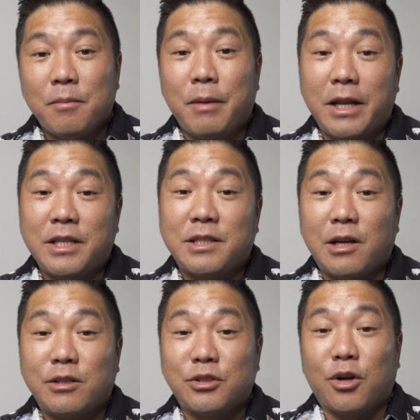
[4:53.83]
Many
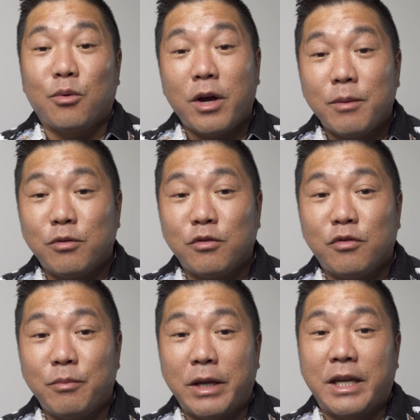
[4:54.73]
styles are
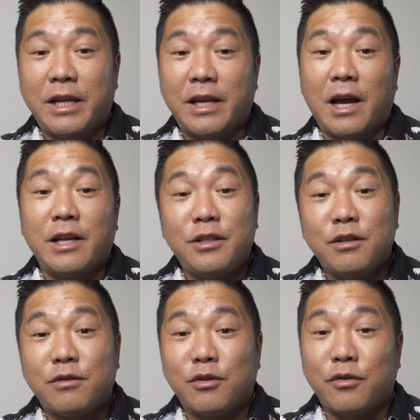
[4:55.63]
waterproof, making it
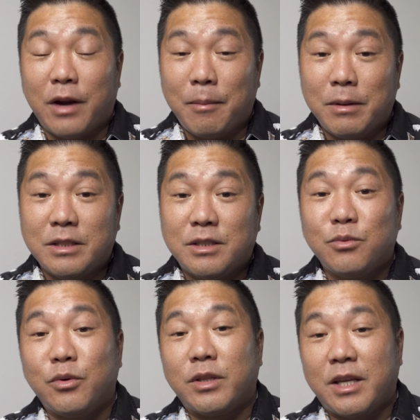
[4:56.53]
ideal for families
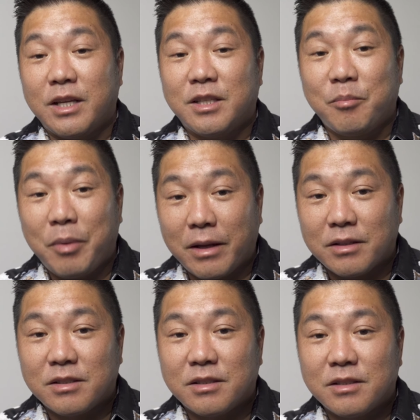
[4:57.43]
with kids and
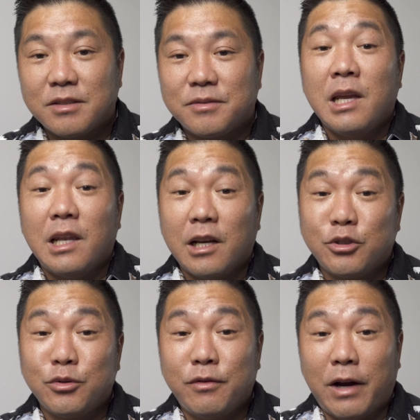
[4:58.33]
pets.
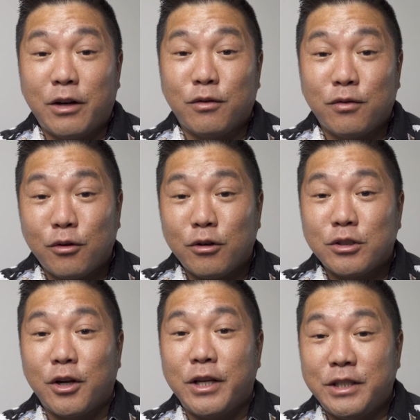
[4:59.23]
luxury vinyl
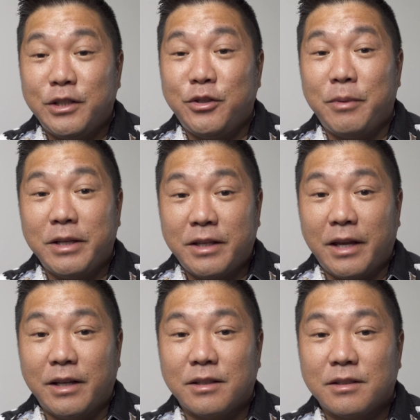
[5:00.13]
floors are easy to
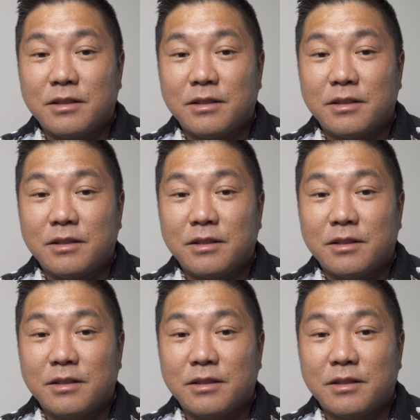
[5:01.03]
maintain.